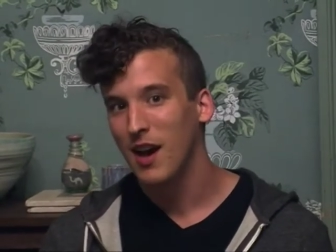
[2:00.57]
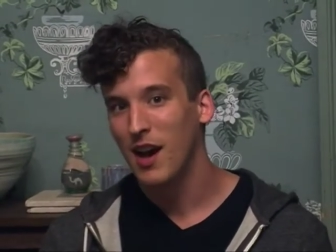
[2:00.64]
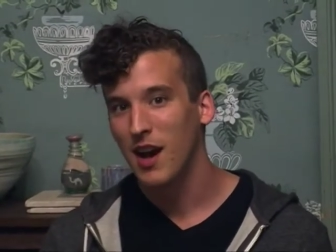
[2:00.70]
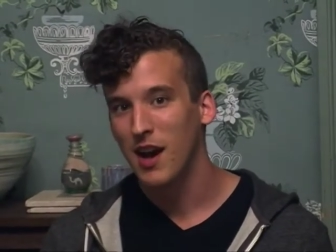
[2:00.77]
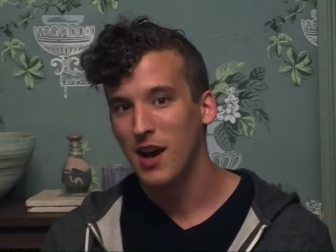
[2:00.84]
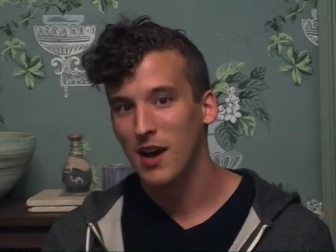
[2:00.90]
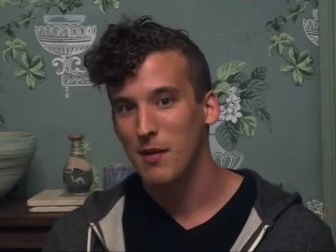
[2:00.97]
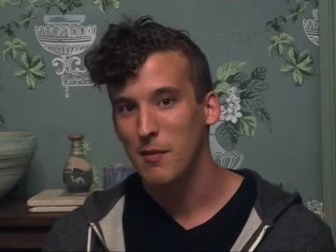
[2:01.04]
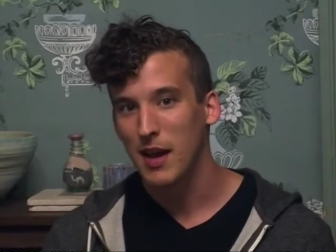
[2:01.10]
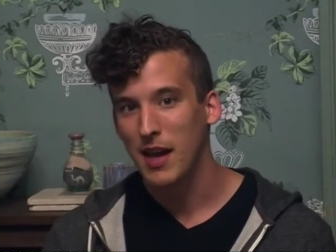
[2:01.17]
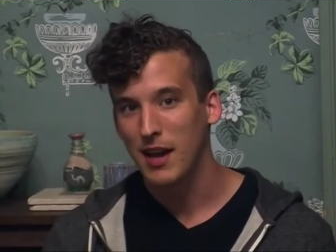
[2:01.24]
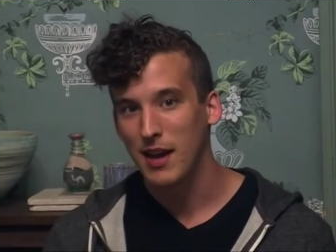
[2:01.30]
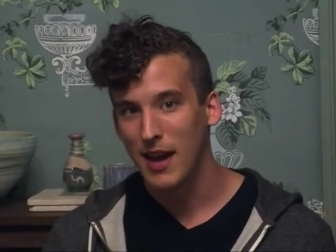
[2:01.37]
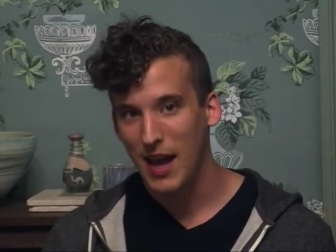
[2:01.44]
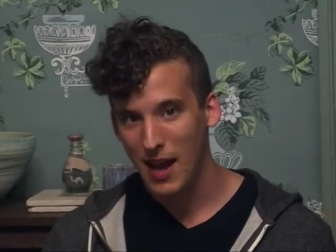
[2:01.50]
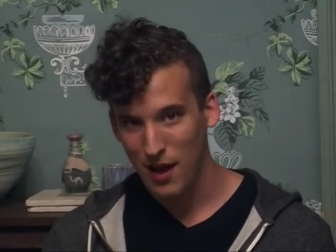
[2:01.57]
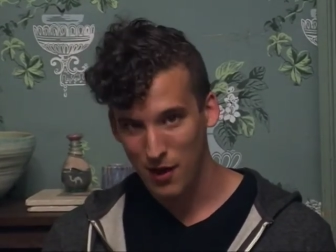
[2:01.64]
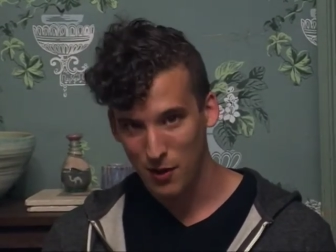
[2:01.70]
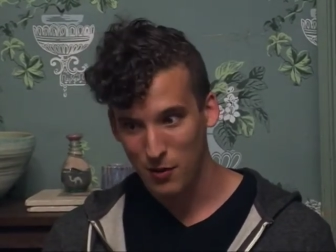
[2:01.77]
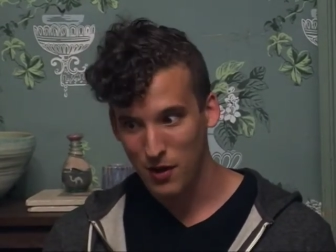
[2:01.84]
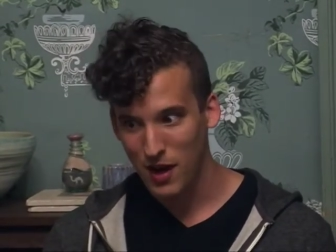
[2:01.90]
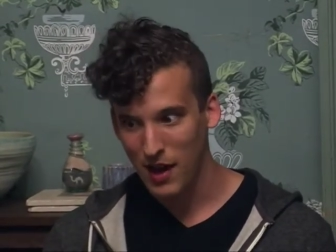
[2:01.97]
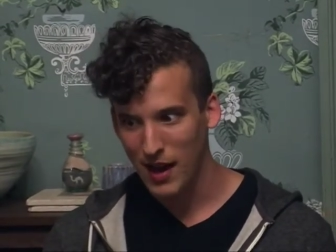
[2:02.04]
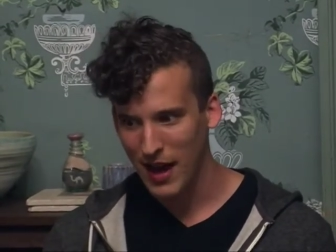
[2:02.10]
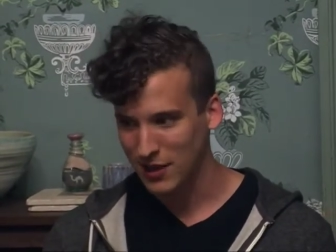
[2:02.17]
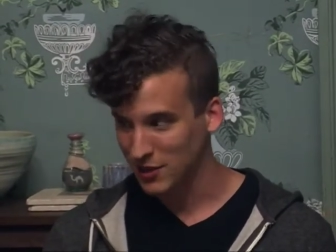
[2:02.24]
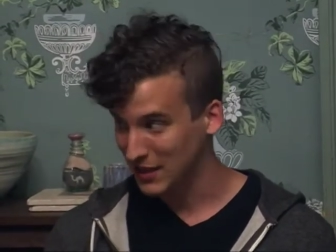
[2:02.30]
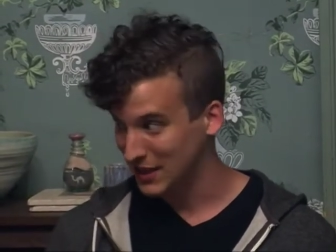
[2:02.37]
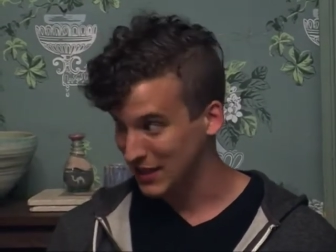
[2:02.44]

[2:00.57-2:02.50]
Um, and now, uh, actually,